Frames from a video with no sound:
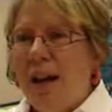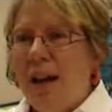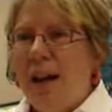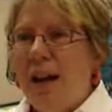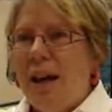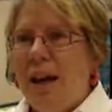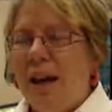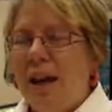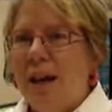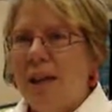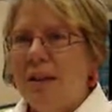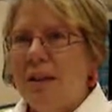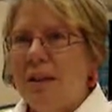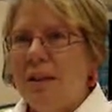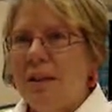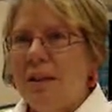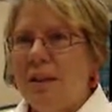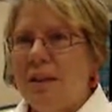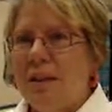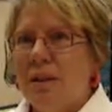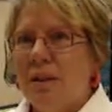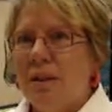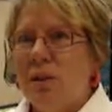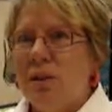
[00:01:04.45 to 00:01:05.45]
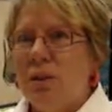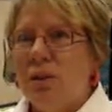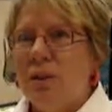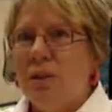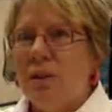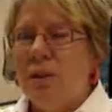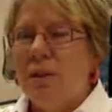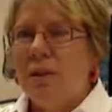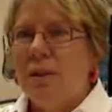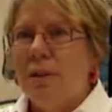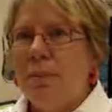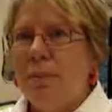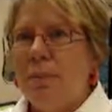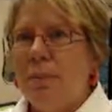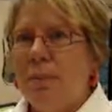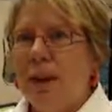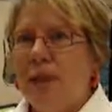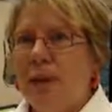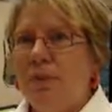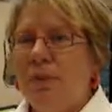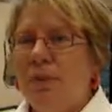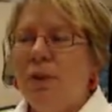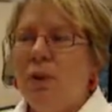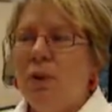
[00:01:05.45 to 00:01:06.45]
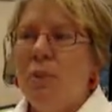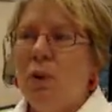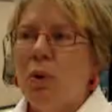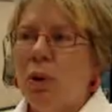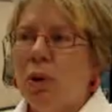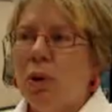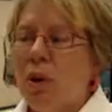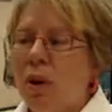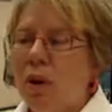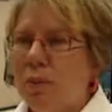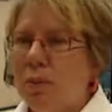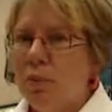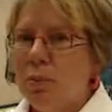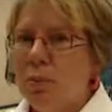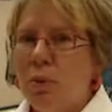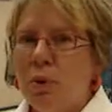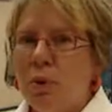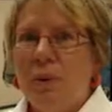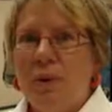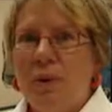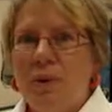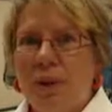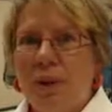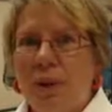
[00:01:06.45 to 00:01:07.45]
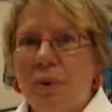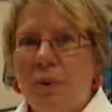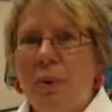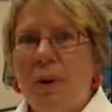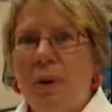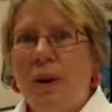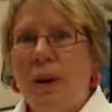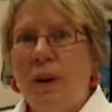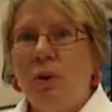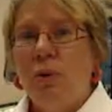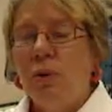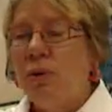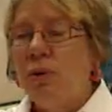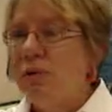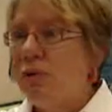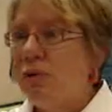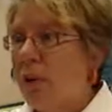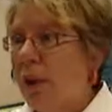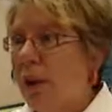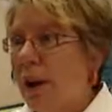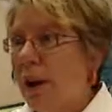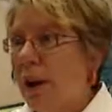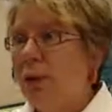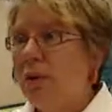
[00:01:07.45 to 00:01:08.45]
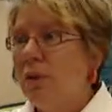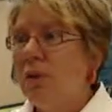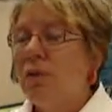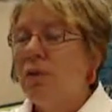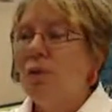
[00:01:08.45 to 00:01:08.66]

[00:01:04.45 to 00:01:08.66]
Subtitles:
And students may feel more comfortable with somebody who's a friend,